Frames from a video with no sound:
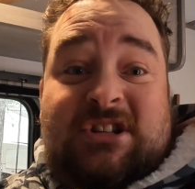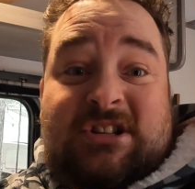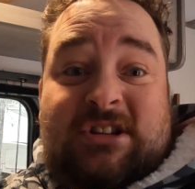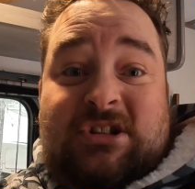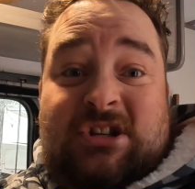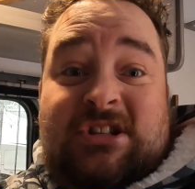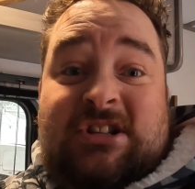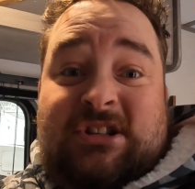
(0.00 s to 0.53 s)

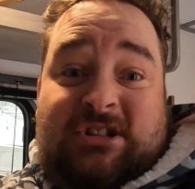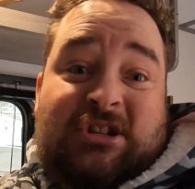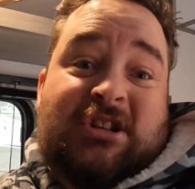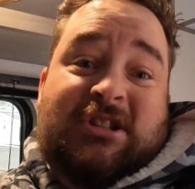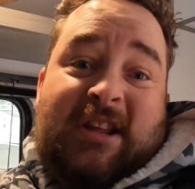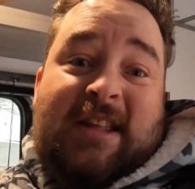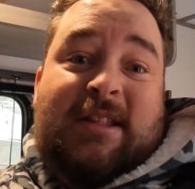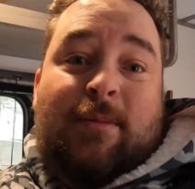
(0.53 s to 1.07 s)

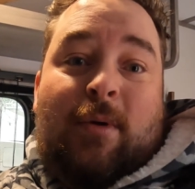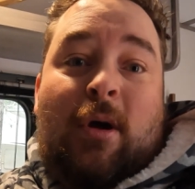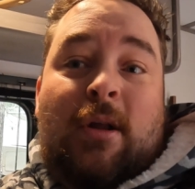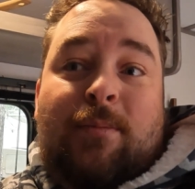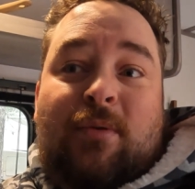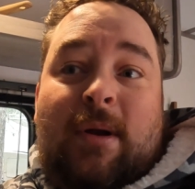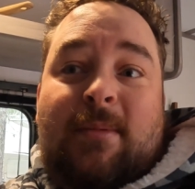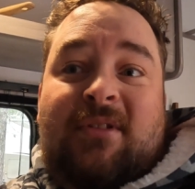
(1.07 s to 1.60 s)
She's at the
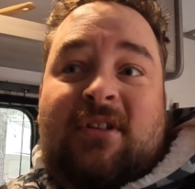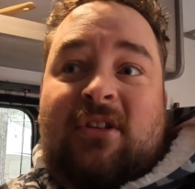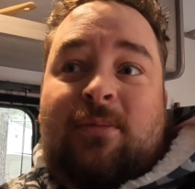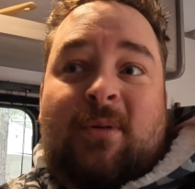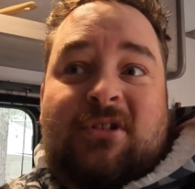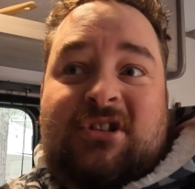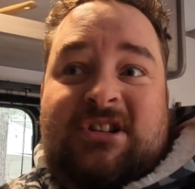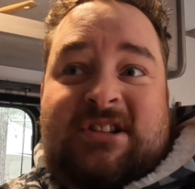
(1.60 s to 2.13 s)
on premises,
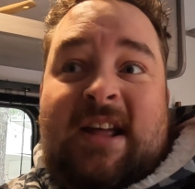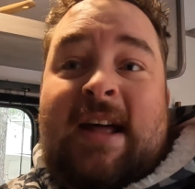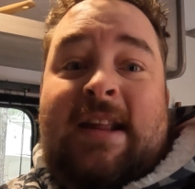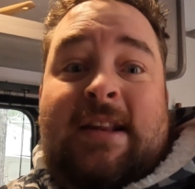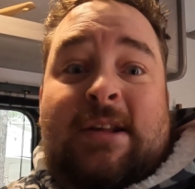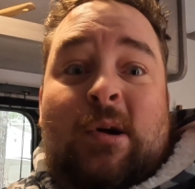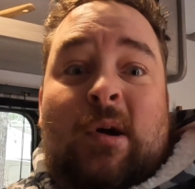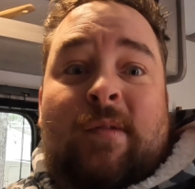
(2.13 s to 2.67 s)
but she's not
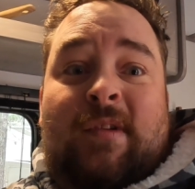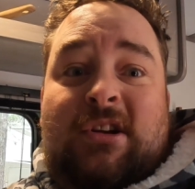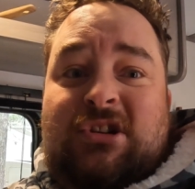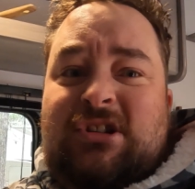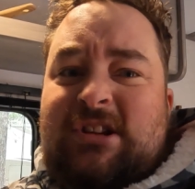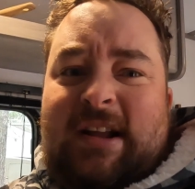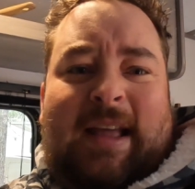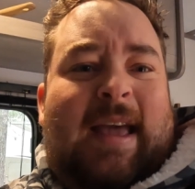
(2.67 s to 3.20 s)
in the RV.
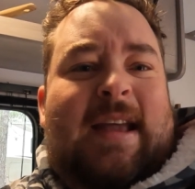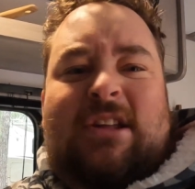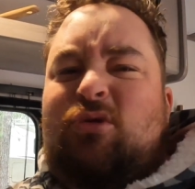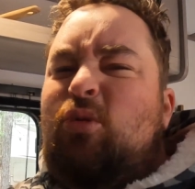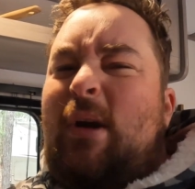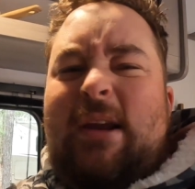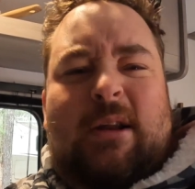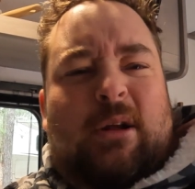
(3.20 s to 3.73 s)
She's like, hey,
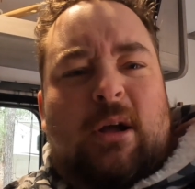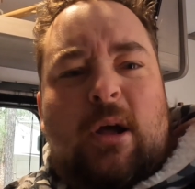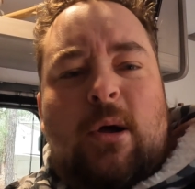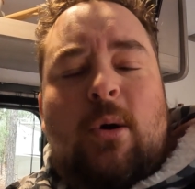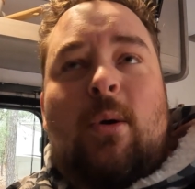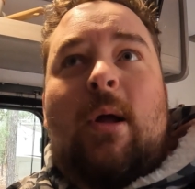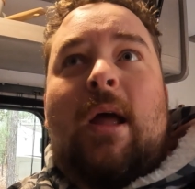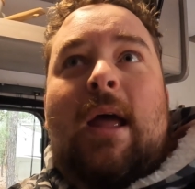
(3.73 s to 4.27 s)
it's ready to
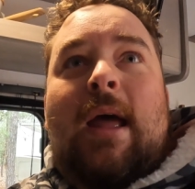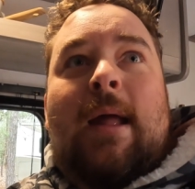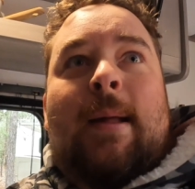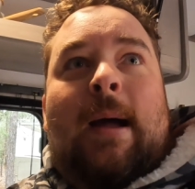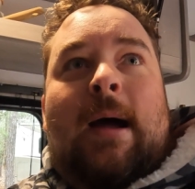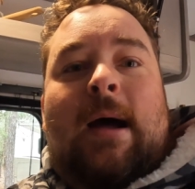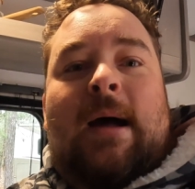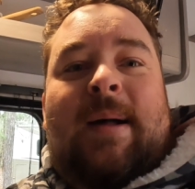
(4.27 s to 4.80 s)
go.
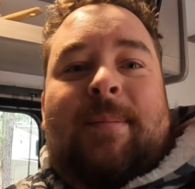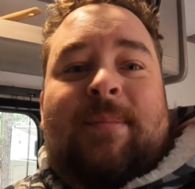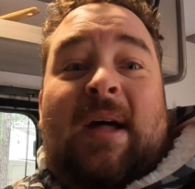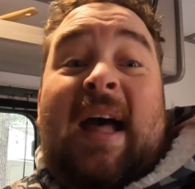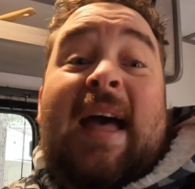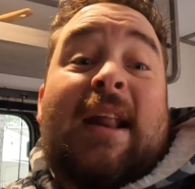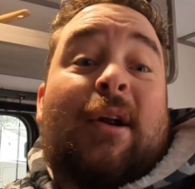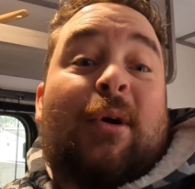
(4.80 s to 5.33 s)
I
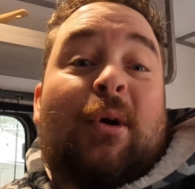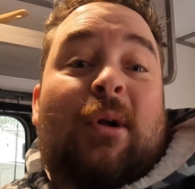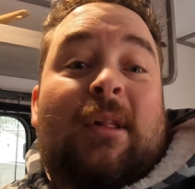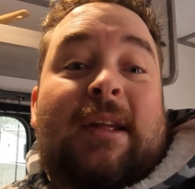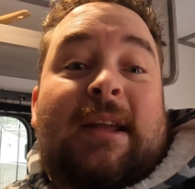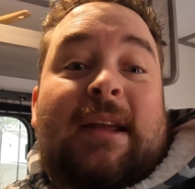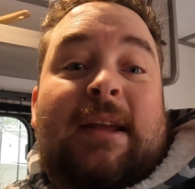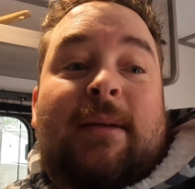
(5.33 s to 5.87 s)
had an
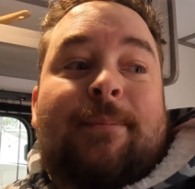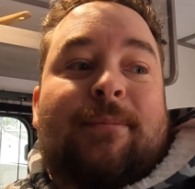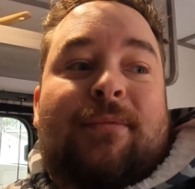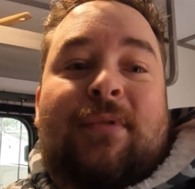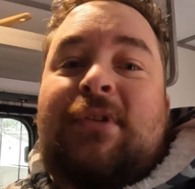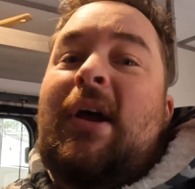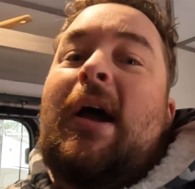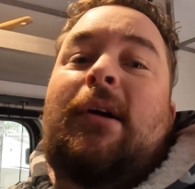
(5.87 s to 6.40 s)
early
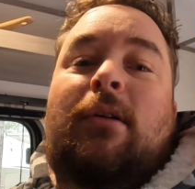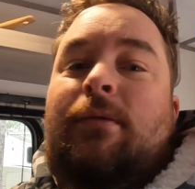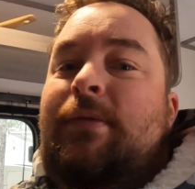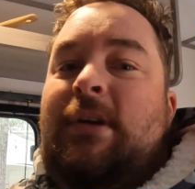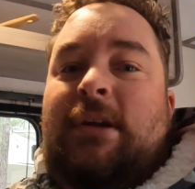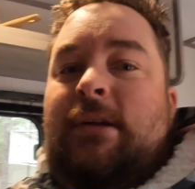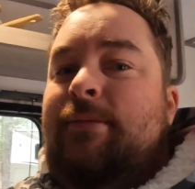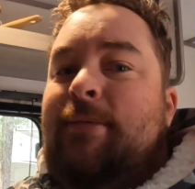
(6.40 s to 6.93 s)

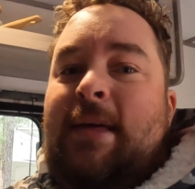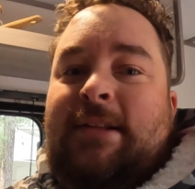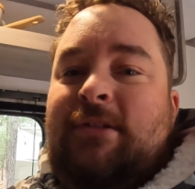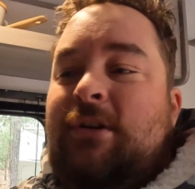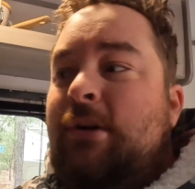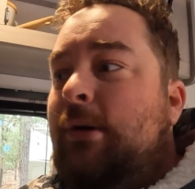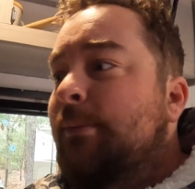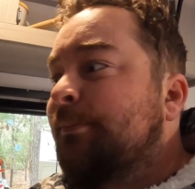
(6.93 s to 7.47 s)
photography thing
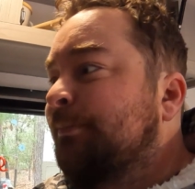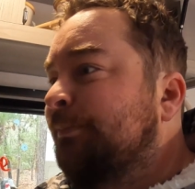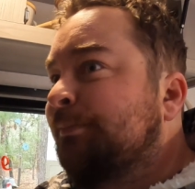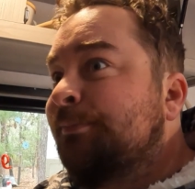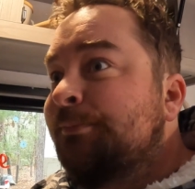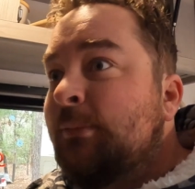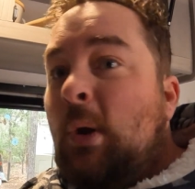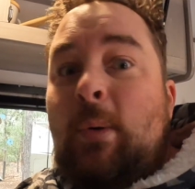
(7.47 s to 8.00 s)
to do.
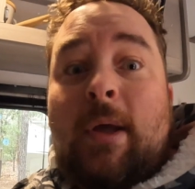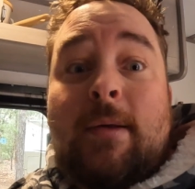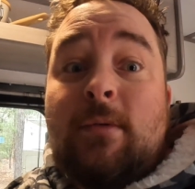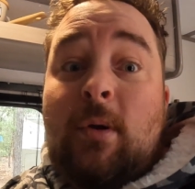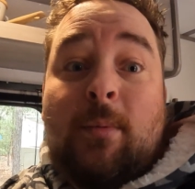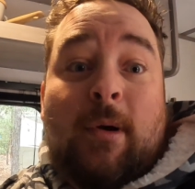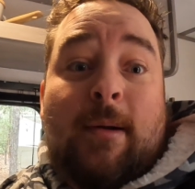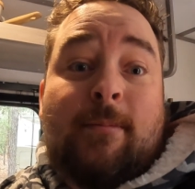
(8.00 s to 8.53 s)
Okay,
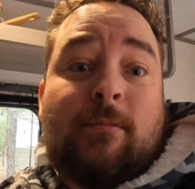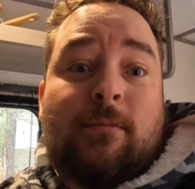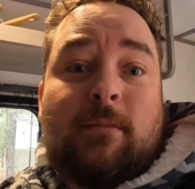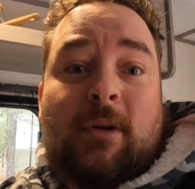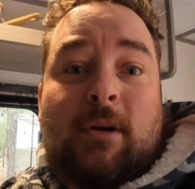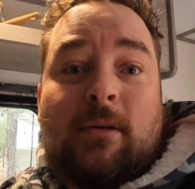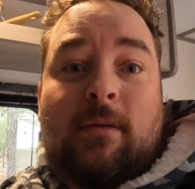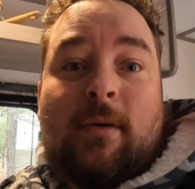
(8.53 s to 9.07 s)
no problem.
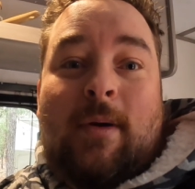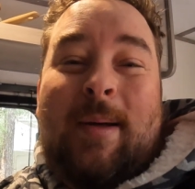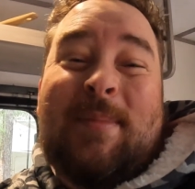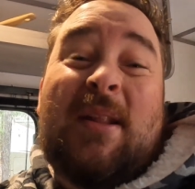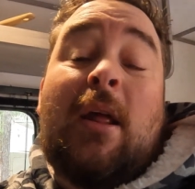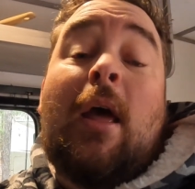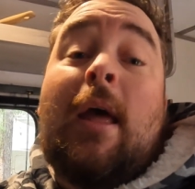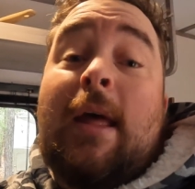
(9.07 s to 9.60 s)

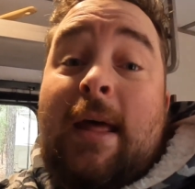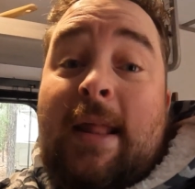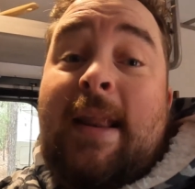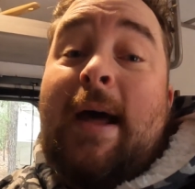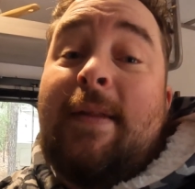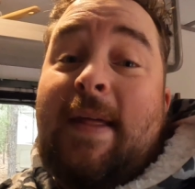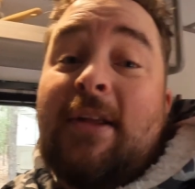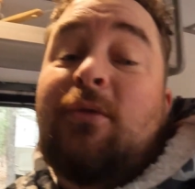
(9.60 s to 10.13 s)
And
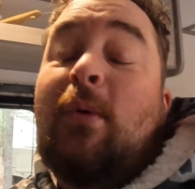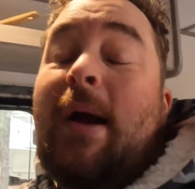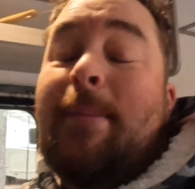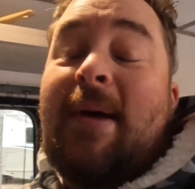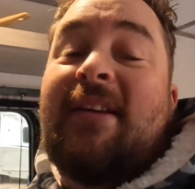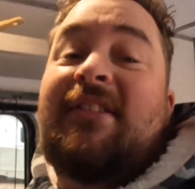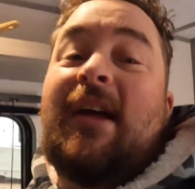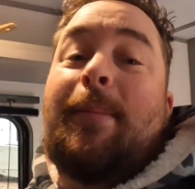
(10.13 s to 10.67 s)
now that's where I
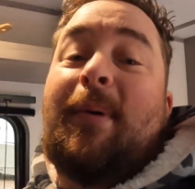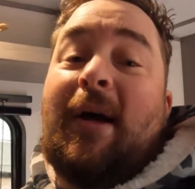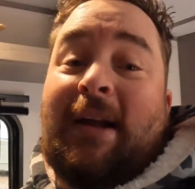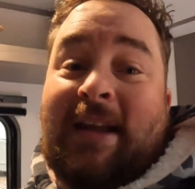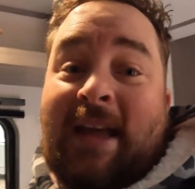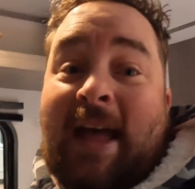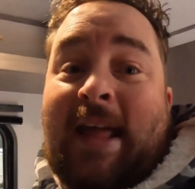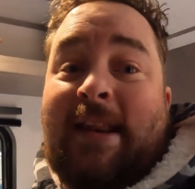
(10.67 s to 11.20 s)
messed up
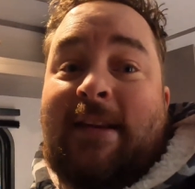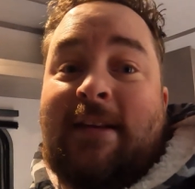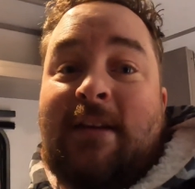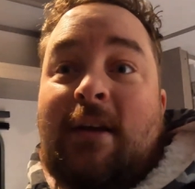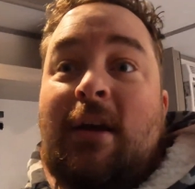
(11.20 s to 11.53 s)
again.